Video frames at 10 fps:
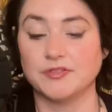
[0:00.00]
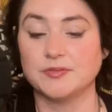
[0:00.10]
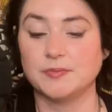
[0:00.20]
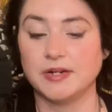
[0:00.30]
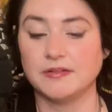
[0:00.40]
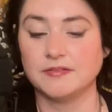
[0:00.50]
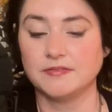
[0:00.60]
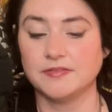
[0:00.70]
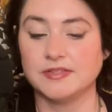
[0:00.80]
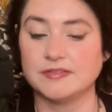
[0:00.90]

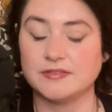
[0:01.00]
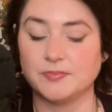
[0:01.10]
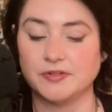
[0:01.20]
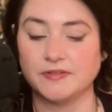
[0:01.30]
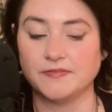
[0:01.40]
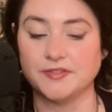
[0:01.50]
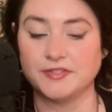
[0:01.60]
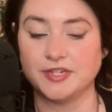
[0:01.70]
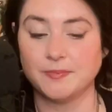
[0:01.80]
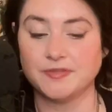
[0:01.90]
12 is the Book of the
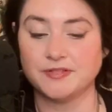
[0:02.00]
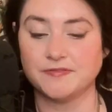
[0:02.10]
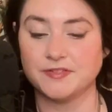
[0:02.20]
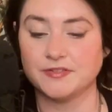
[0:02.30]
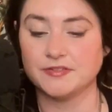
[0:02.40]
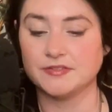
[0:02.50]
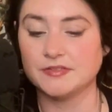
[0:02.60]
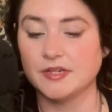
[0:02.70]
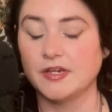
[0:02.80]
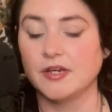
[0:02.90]

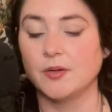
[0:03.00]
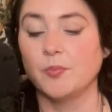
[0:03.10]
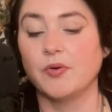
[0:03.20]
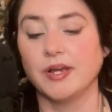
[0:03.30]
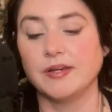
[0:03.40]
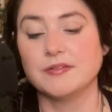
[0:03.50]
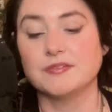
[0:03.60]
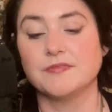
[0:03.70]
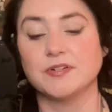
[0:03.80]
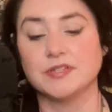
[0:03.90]
Shapeshifters,
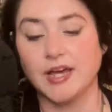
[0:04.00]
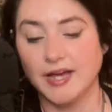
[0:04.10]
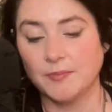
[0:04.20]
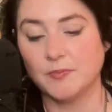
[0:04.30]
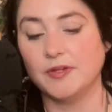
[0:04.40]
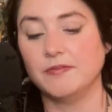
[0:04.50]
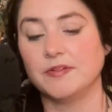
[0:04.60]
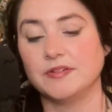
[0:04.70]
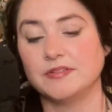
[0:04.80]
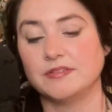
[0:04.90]
Prayers for Time
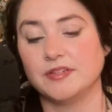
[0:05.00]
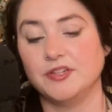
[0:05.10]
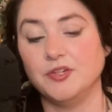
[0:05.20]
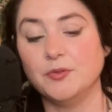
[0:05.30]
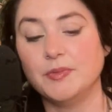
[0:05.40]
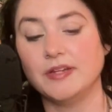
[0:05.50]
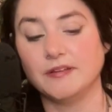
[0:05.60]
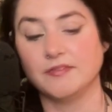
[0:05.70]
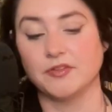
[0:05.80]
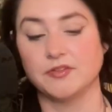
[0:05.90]
Weavers, Human
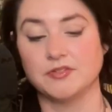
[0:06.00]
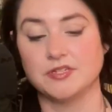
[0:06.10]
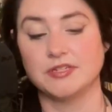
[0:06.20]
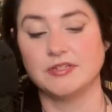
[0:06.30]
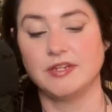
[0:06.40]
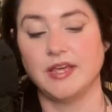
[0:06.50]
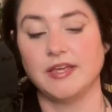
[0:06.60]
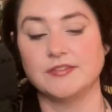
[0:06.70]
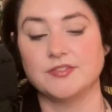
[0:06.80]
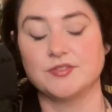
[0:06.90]
Evolution,
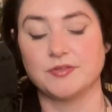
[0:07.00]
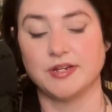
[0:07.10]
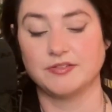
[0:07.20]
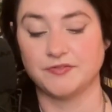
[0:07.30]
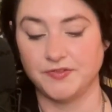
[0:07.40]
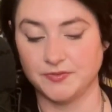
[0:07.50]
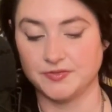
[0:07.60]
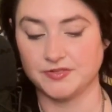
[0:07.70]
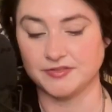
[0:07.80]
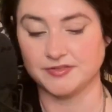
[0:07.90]
and Strange
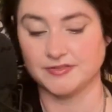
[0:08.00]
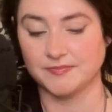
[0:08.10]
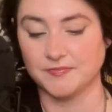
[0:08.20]
Futures.